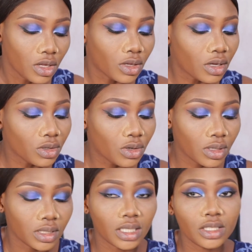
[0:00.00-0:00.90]
Don't go
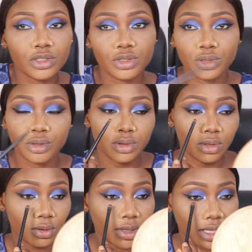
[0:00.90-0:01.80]
underneath your
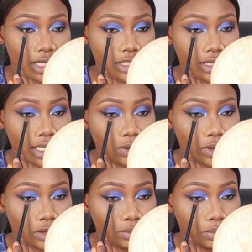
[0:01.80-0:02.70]
lower lash line
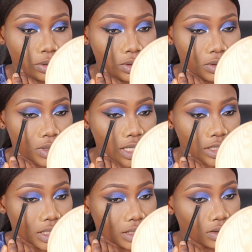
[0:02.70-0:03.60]
with blue
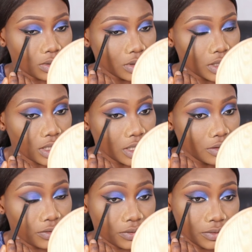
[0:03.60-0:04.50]
eyeshadow if